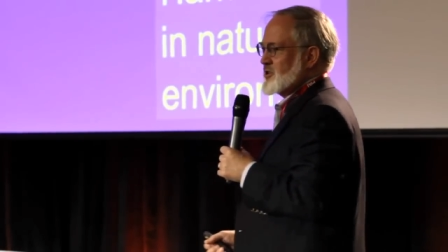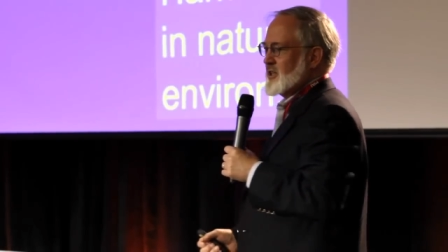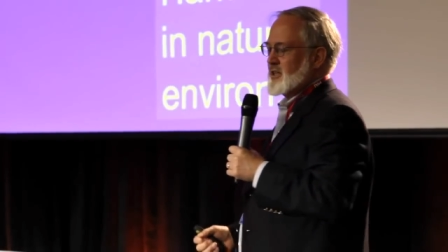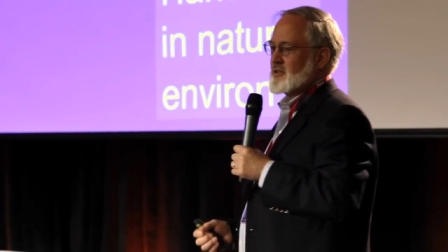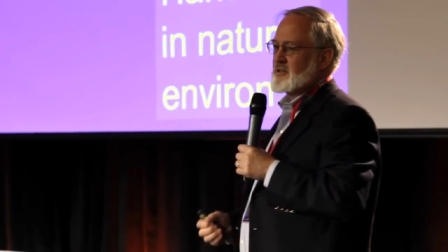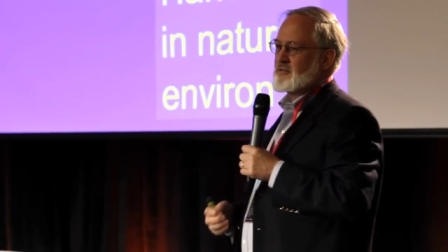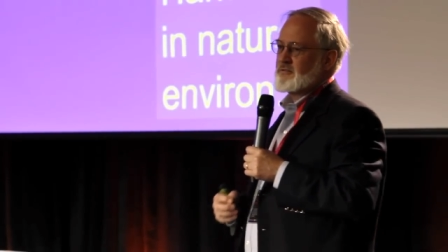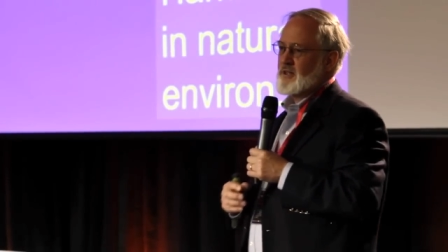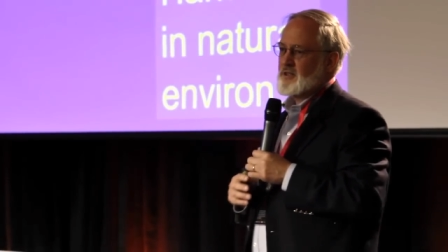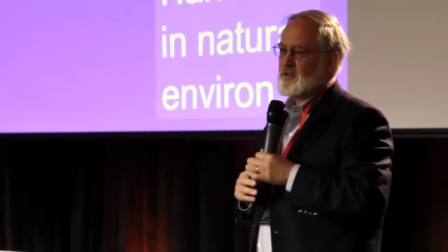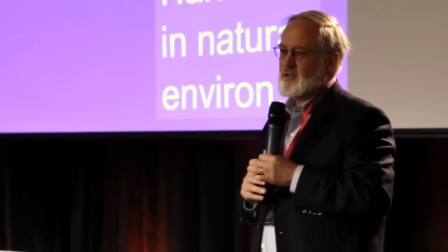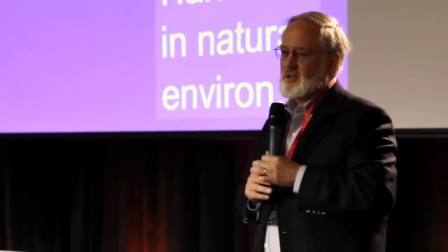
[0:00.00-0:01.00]
a genetic
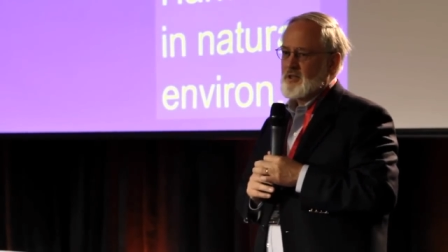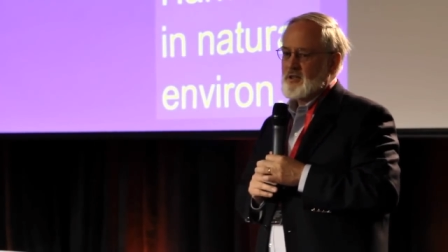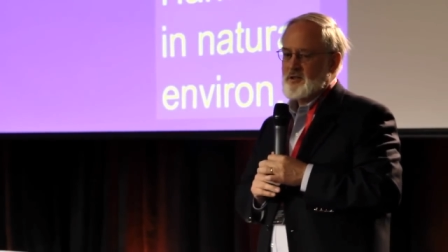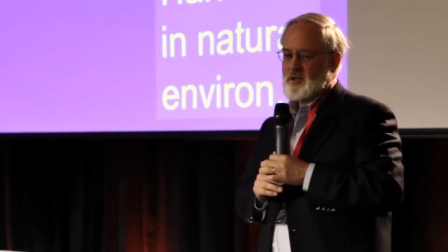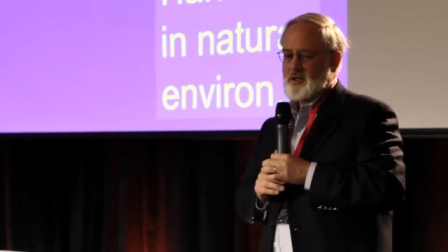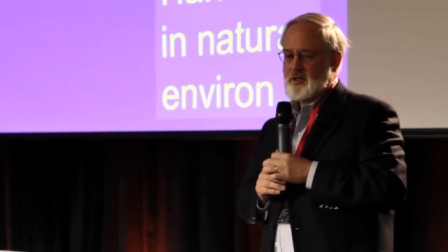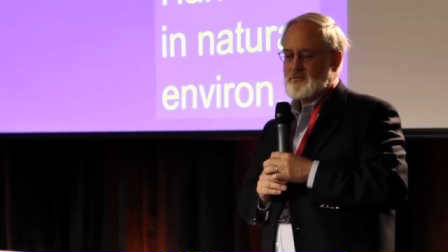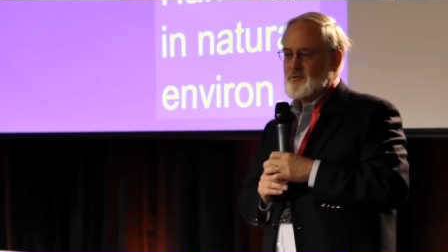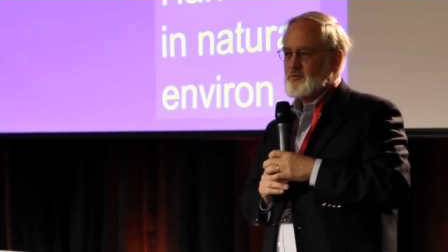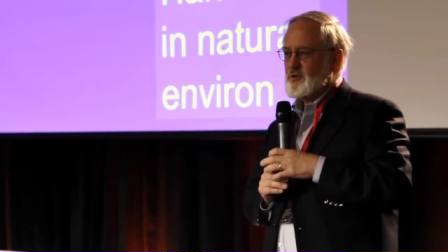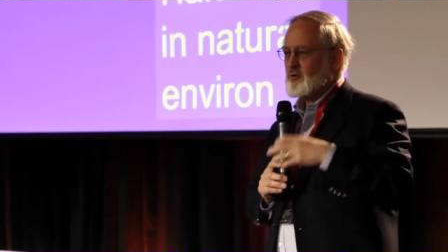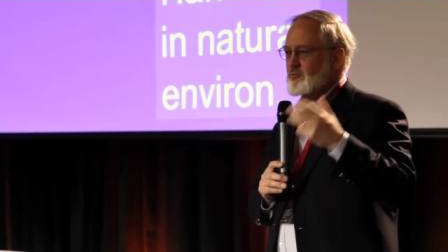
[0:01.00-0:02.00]
defect, uh, that
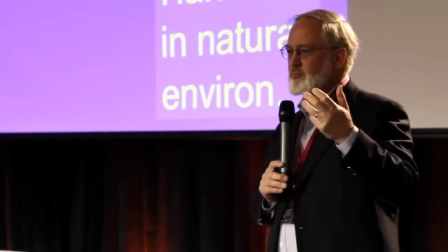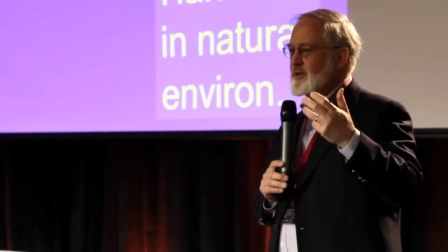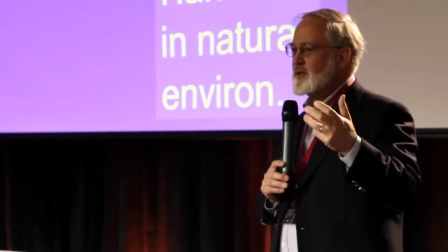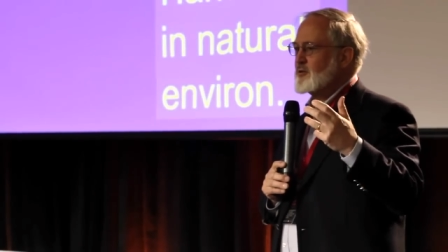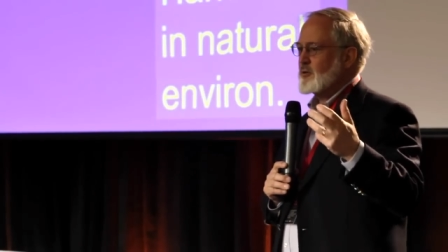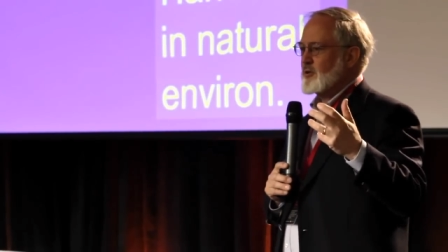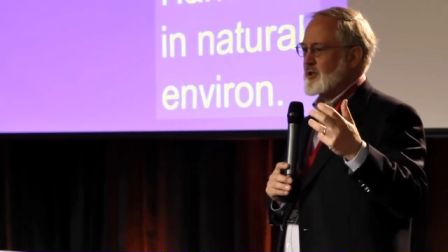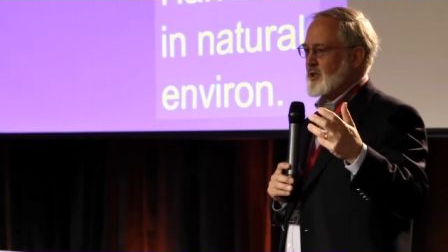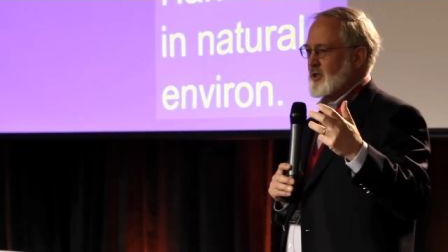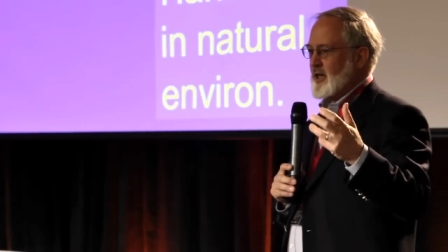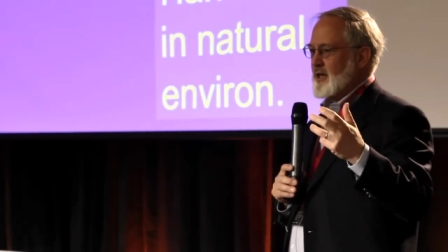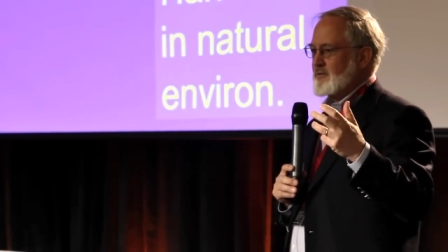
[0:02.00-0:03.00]
if you don't read early
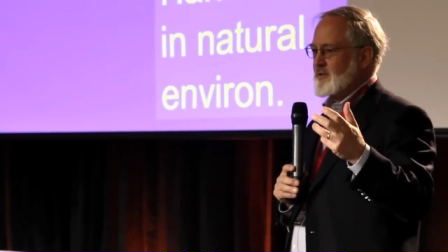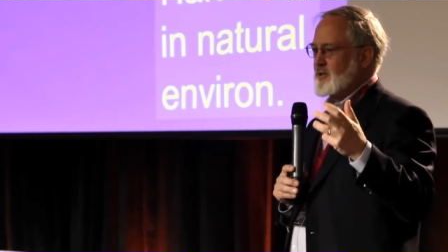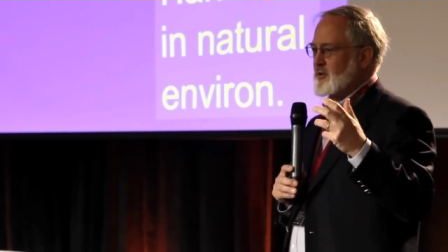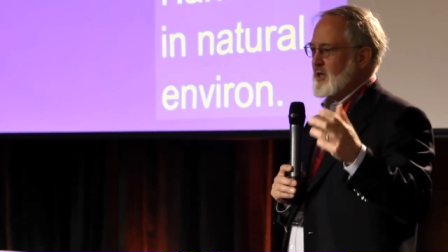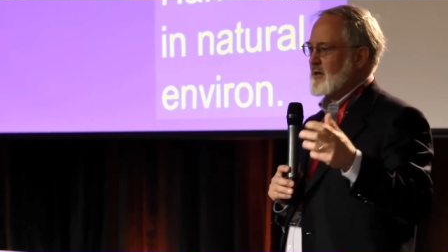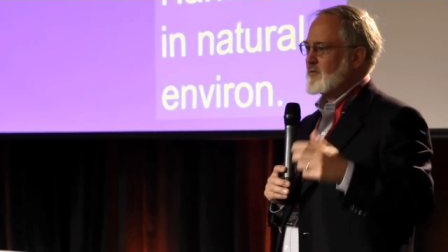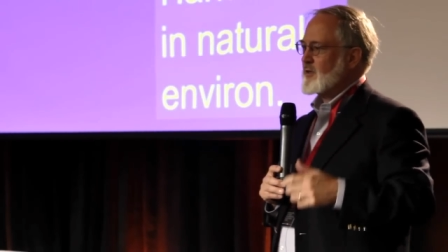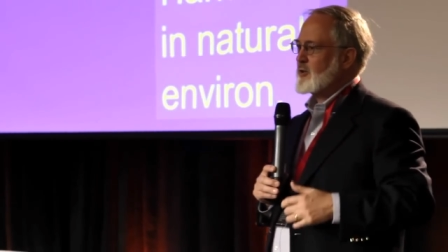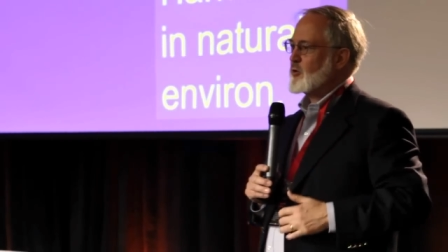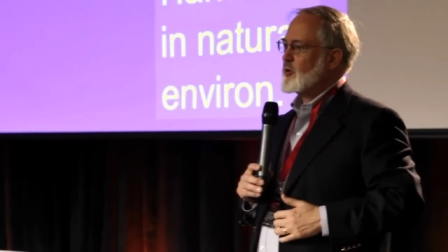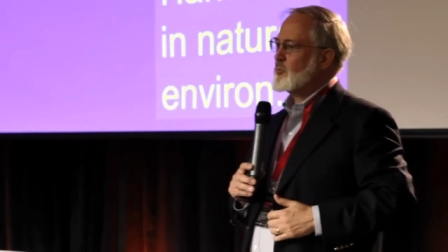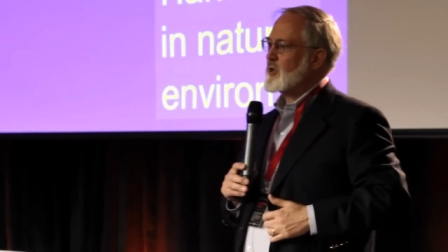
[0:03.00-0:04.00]
in life and you have a
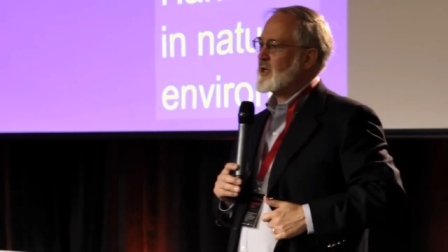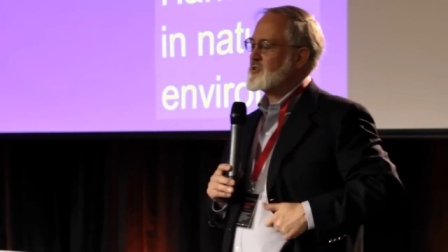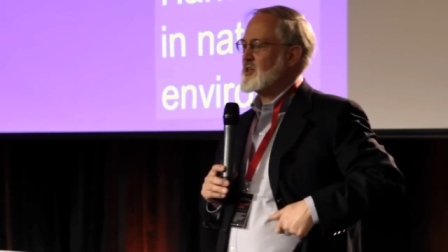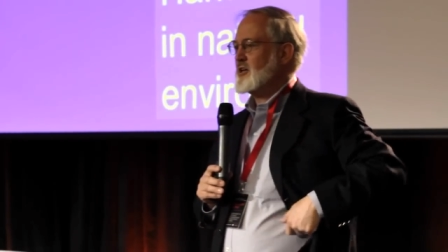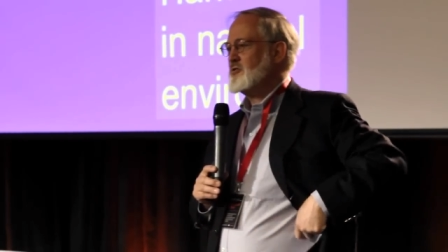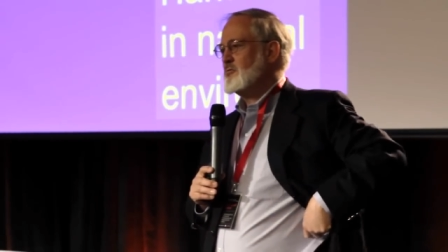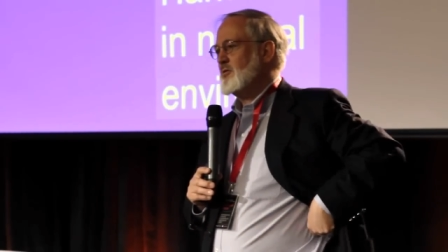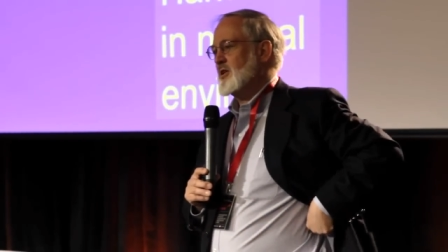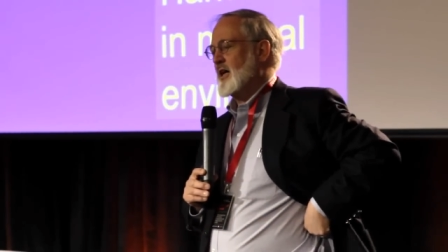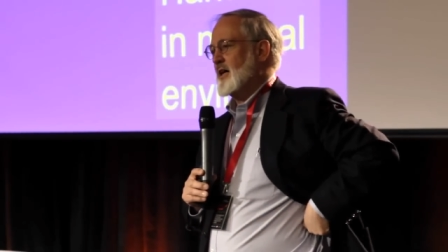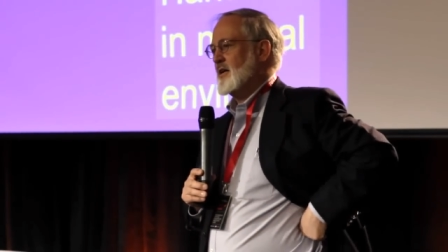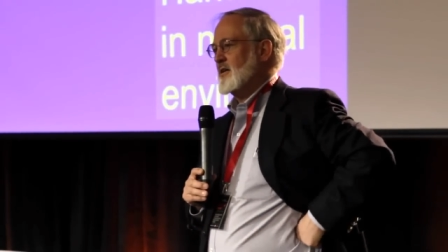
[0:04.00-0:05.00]
normal ancestral
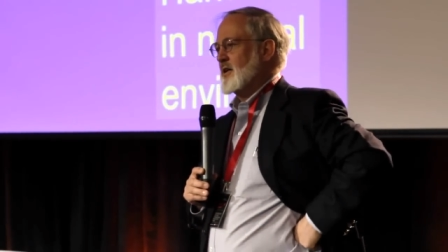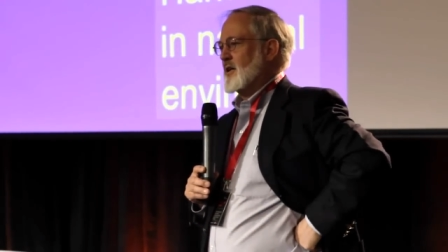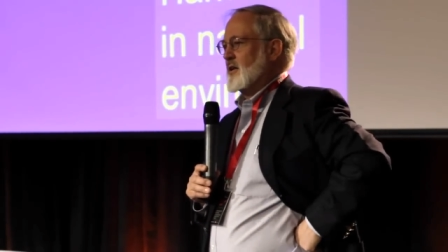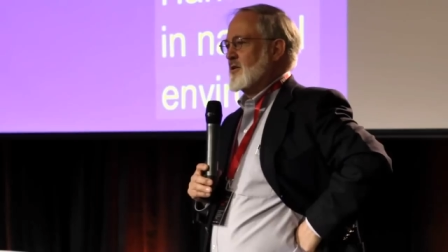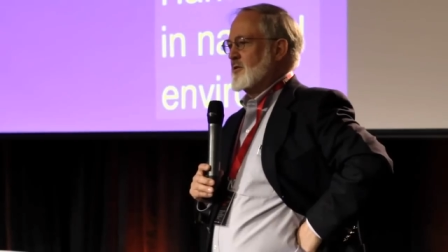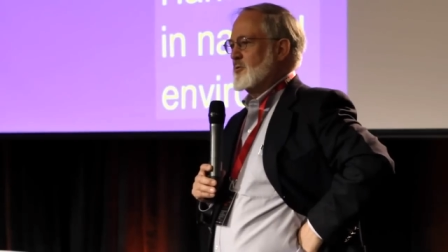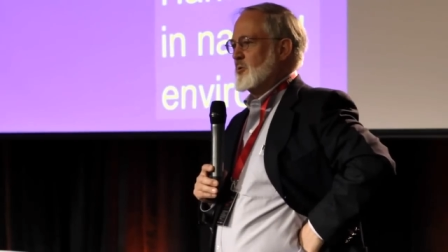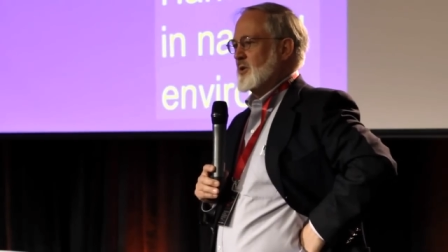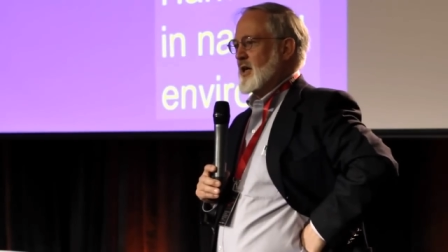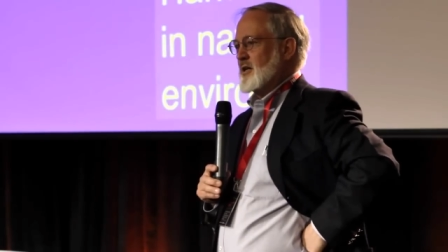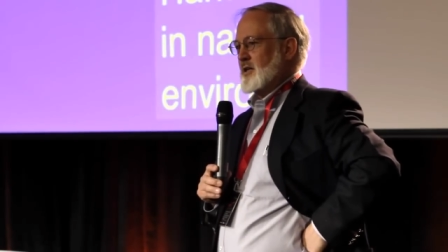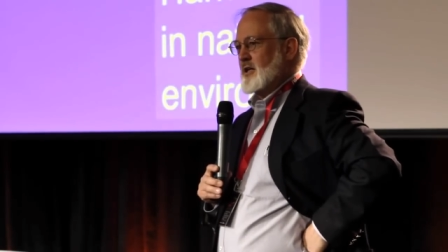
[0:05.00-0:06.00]
diet, you
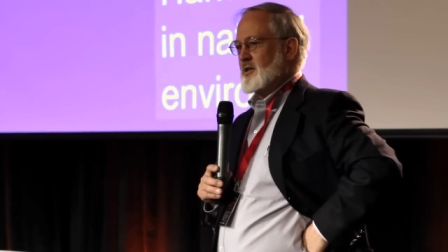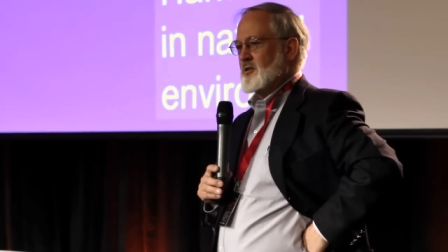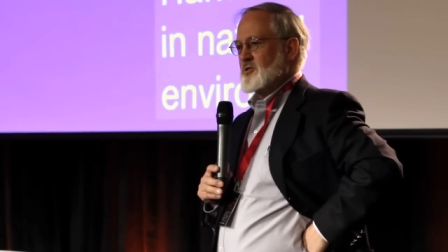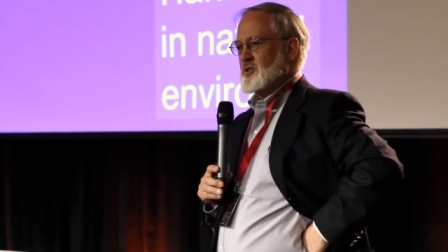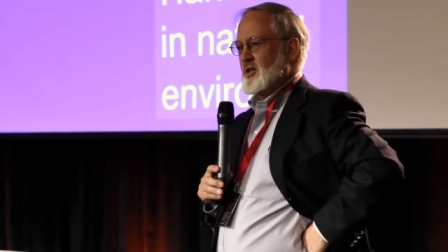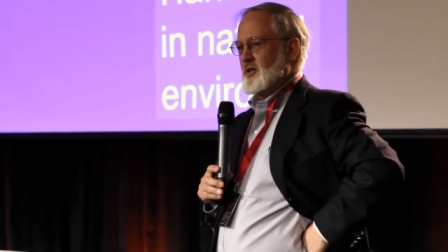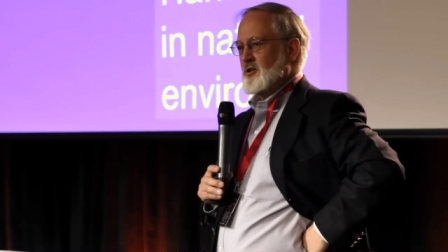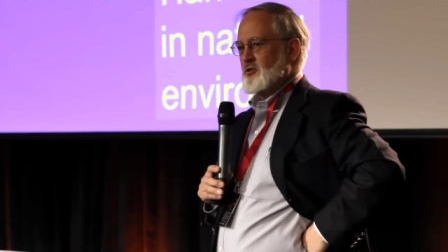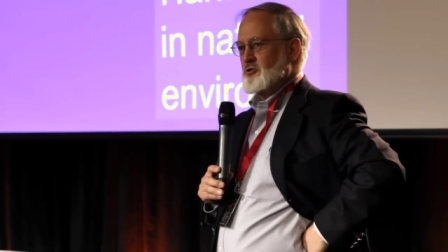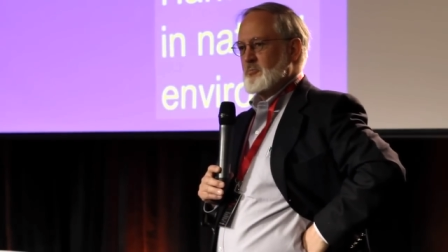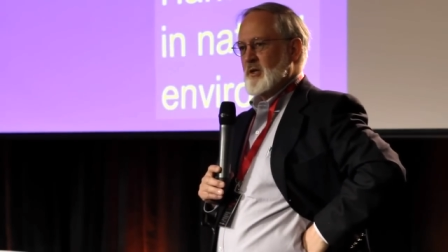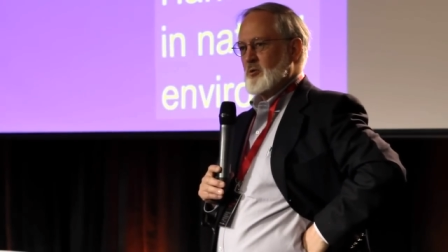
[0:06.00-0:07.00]
will not get
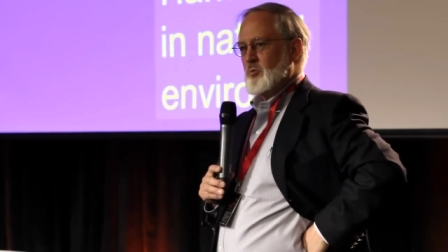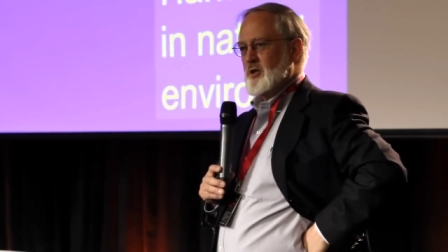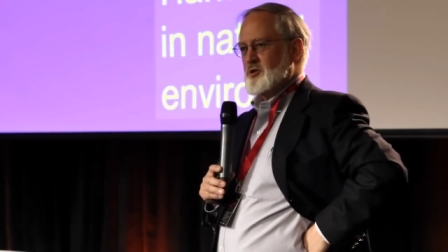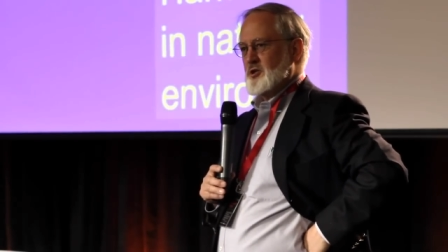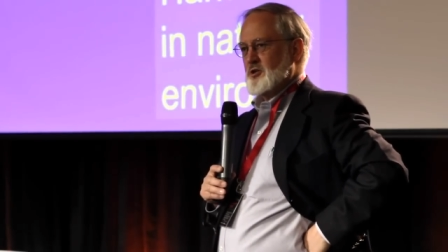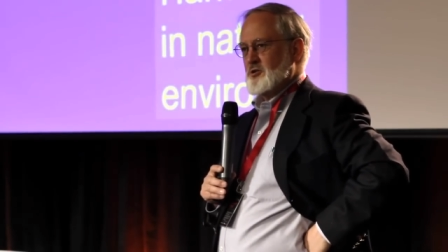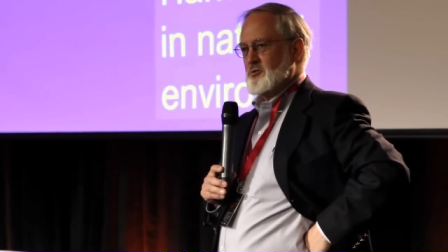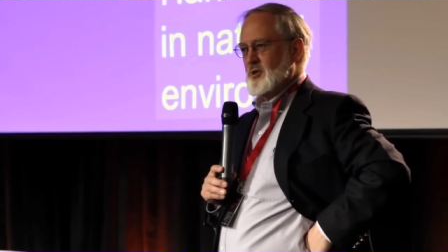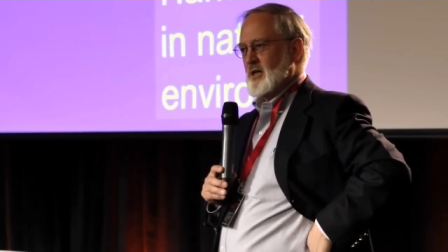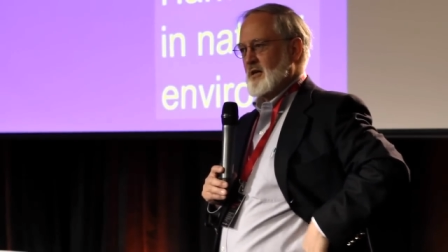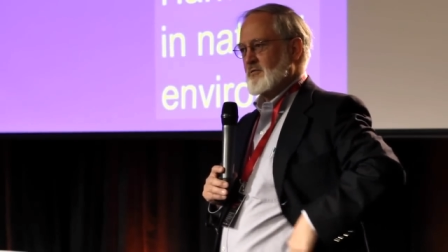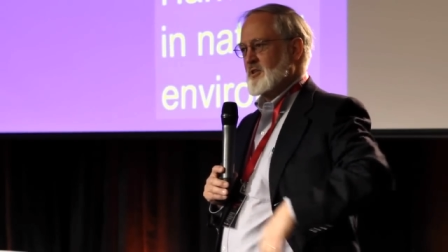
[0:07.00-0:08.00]
nearsightedness no matter what genes you
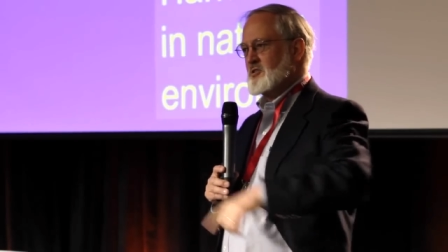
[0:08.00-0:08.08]
have.